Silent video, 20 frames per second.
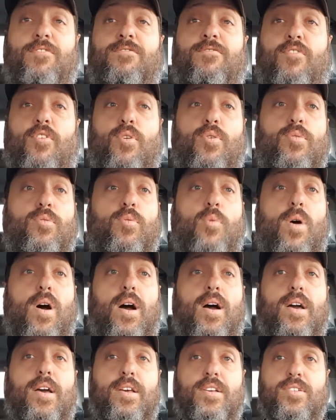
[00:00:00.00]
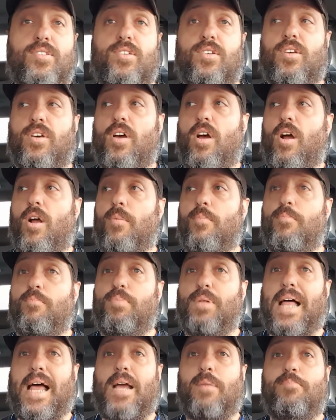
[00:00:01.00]
fruit wise, our
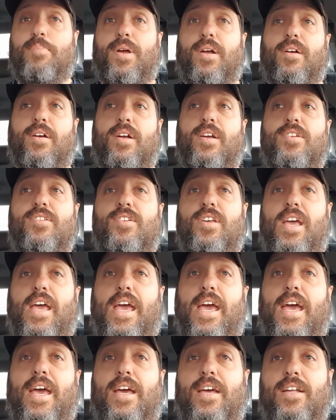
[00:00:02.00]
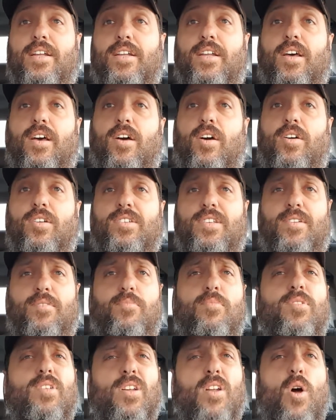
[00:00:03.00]
blackberries and
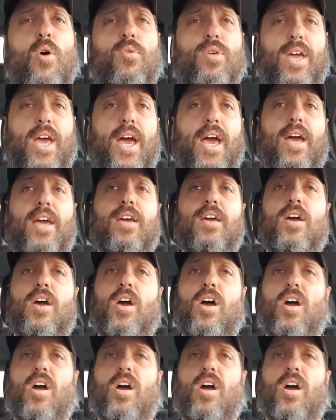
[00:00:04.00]
did okay.